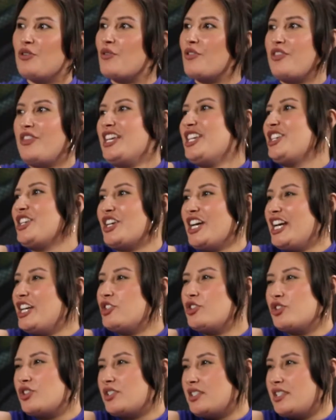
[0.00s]
you don't think you're
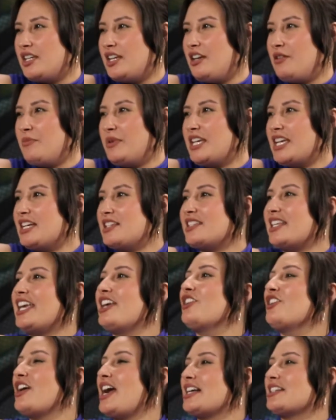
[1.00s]
interested in, because
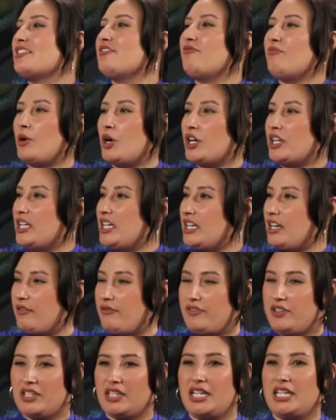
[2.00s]
interactive marketing, I
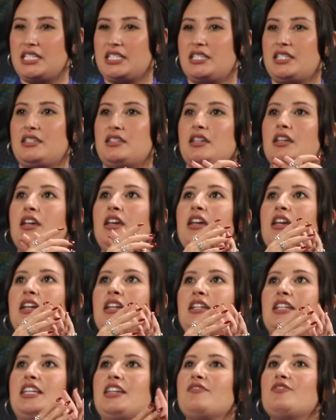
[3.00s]
feel like,
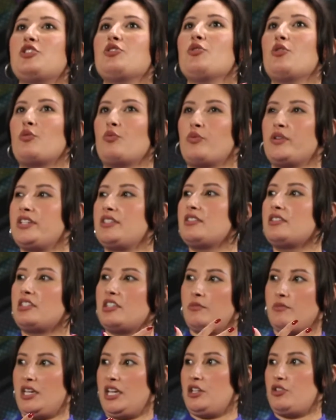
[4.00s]
gives you a reason
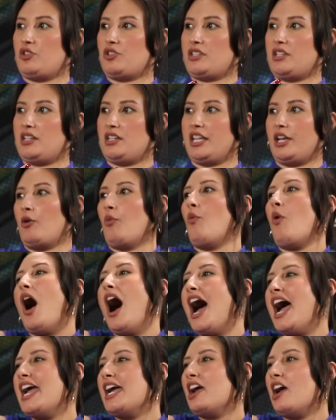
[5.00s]
to be interested in it. Like,
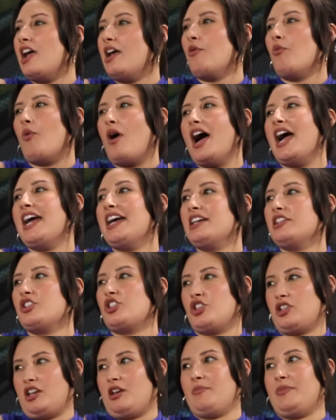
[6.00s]
why
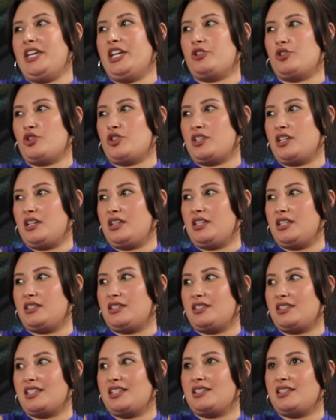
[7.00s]
should I be interested in
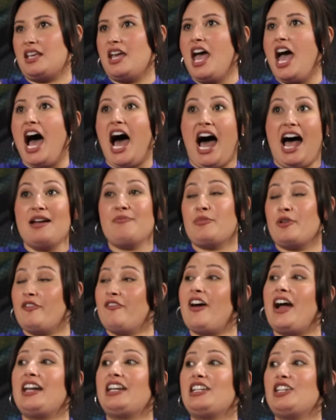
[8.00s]
this? It's because I'm
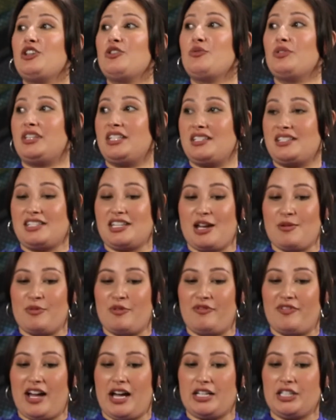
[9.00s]
providing you with this type
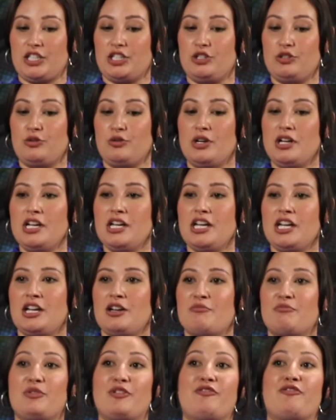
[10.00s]
of value
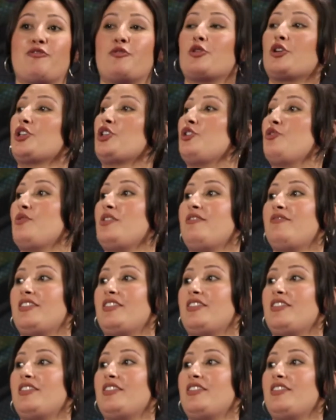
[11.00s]
before you